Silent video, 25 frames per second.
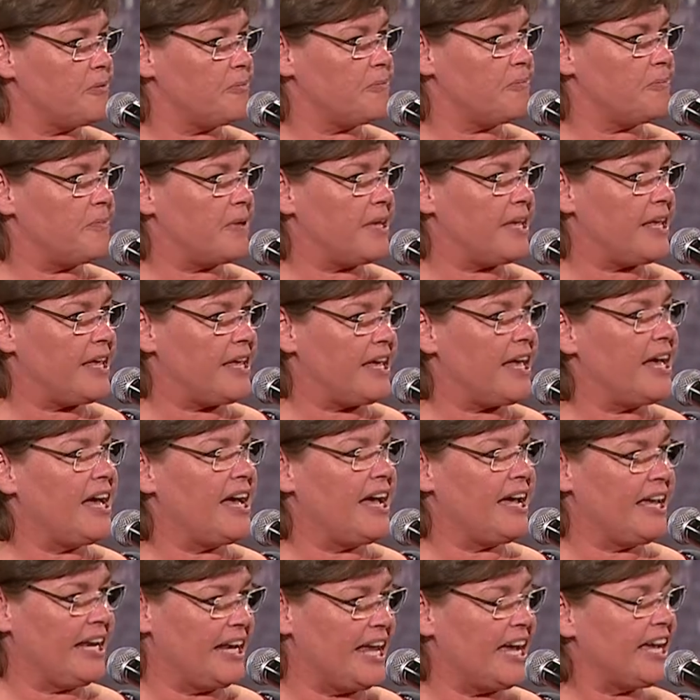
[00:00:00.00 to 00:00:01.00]
uh,
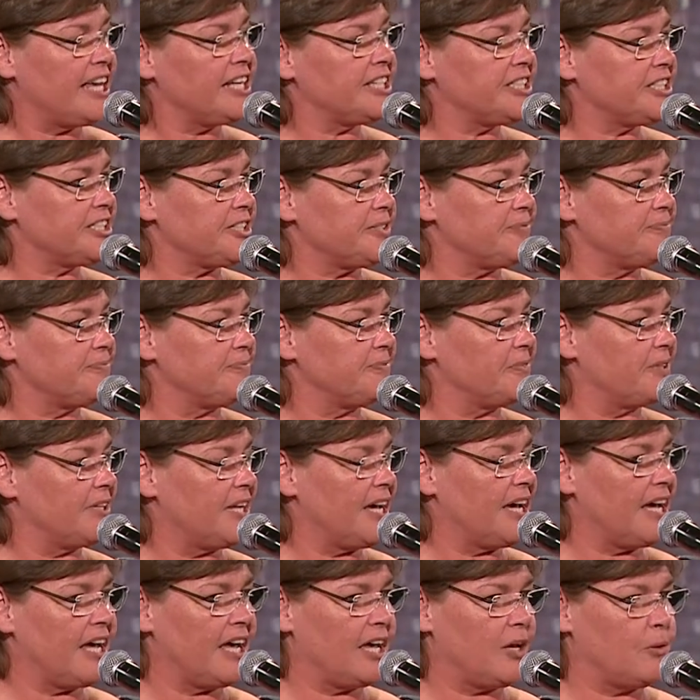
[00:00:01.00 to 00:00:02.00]
I liked.
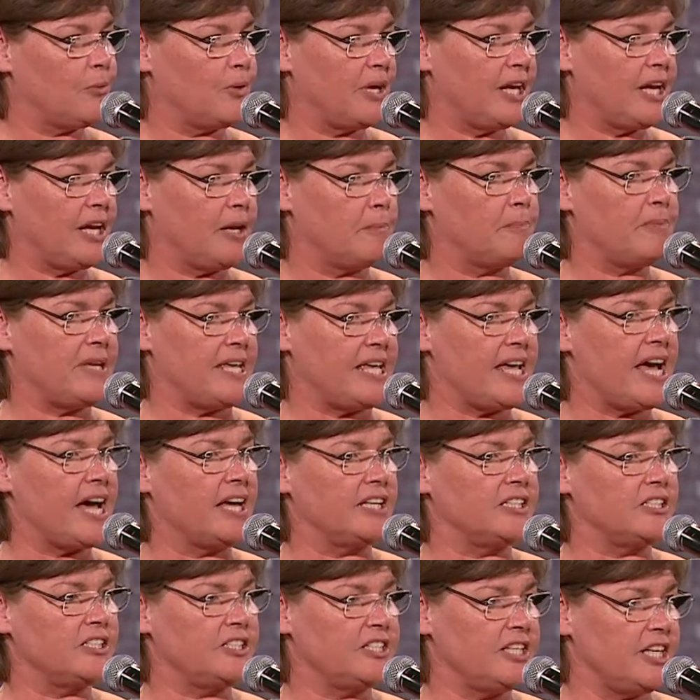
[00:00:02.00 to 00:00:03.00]
I will be
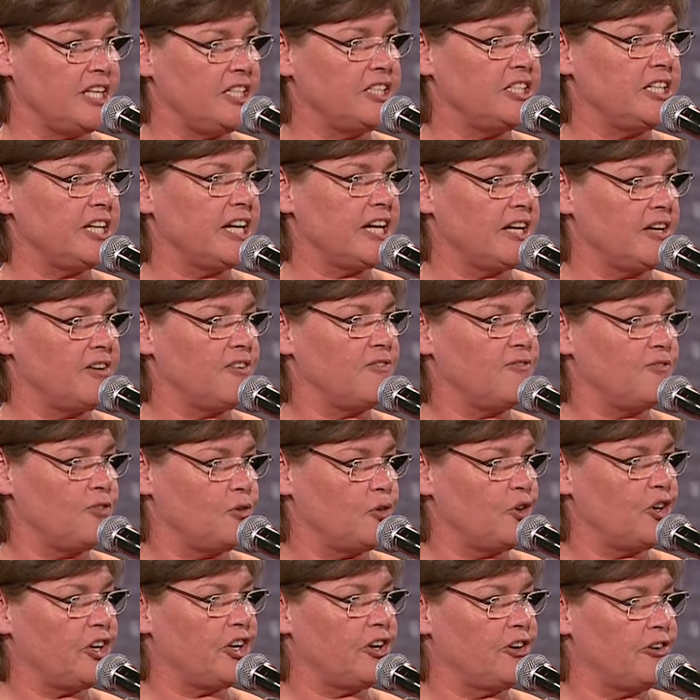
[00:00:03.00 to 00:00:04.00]
a ninja
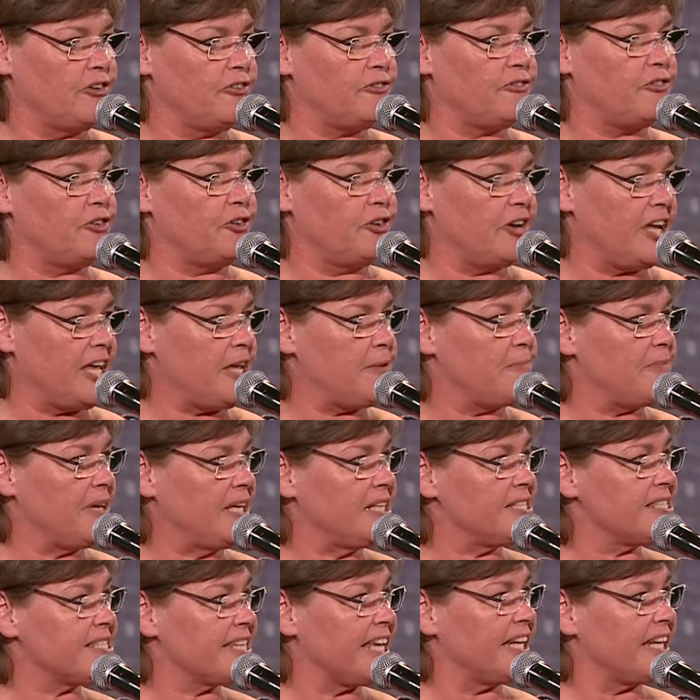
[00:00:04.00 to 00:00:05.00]
warrior for him in